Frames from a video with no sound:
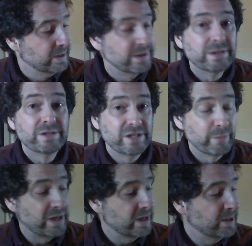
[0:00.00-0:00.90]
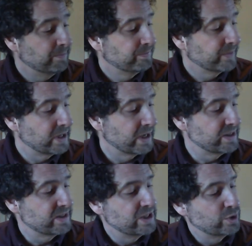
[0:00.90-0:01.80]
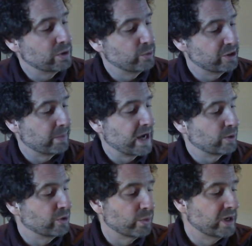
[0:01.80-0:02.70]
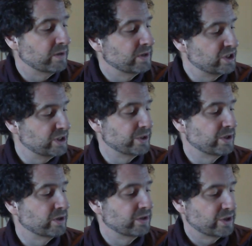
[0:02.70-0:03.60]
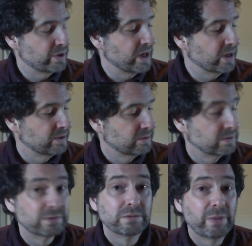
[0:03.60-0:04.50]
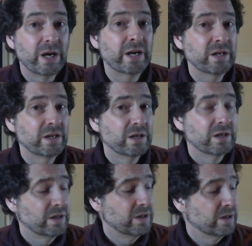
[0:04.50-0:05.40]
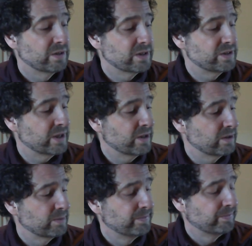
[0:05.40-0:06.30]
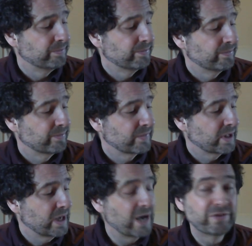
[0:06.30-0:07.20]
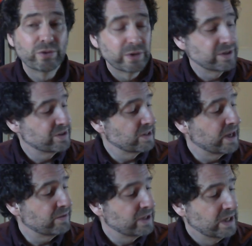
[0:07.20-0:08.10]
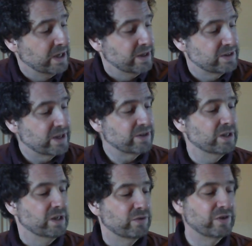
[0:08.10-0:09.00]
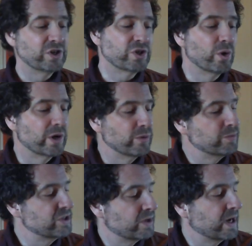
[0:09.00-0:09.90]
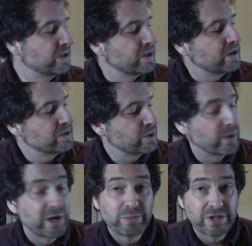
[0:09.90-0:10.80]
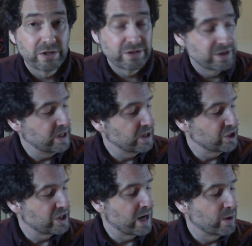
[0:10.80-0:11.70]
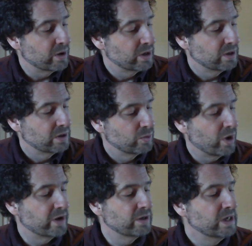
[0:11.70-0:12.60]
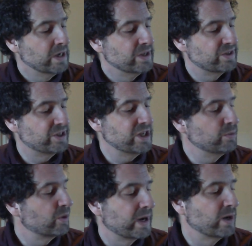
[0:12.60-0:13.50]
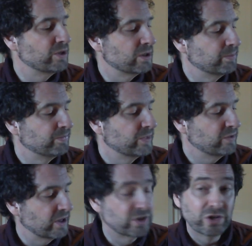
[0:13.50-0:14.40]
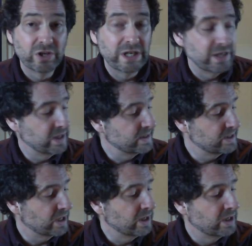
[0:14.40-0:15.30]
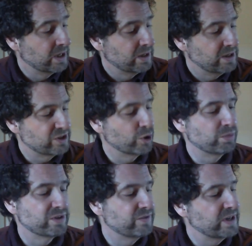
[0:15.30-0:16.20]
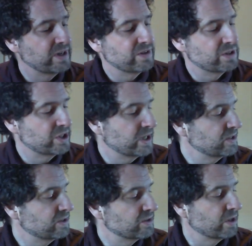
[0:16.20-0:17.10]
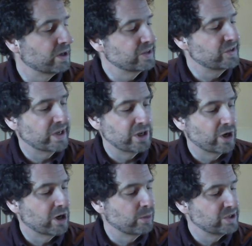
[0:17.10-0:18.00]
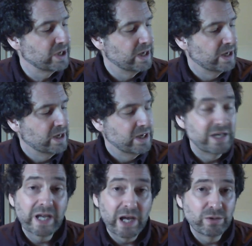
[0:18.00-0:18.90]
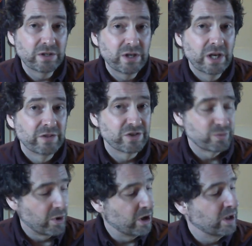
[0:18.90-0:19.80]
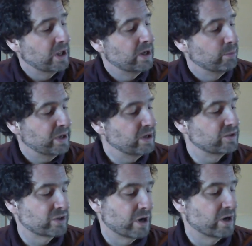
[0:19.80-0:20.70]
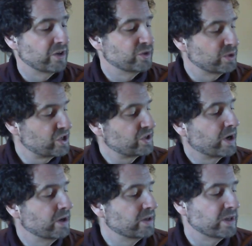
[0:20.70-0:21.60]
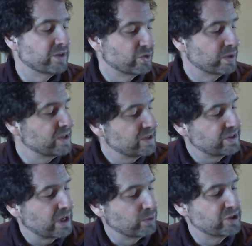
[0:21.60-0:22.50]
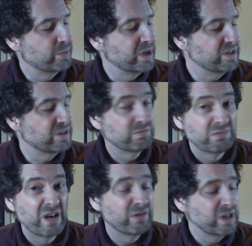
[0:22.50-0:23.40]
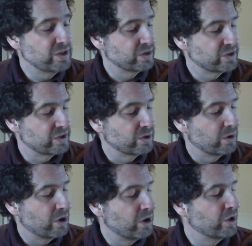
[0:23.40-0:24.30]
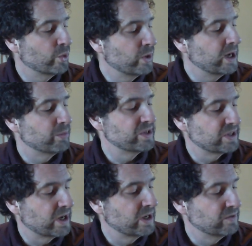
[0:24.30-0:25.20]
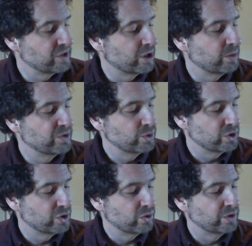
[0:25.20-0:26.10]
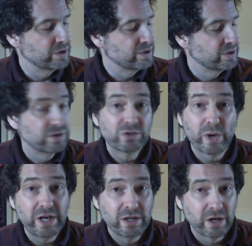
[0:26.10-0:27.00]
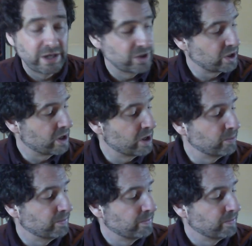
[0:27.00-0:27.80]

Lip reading: See you Monday, Anaya said to him with a backward wave as she returned to the truck. Bye, said Seth. After the Riggses left, Seth finished hoeing with Mr. Antos and went upstairs to take a shower. Water steamed around him. It felt good hitting his skin. He soaped his face, his chest, his long, skinny arms. He counted the small, pink scars which started at his wrists and were spaced every inch or so all the way up the side of his arms to his shoulders, 20 on each arm.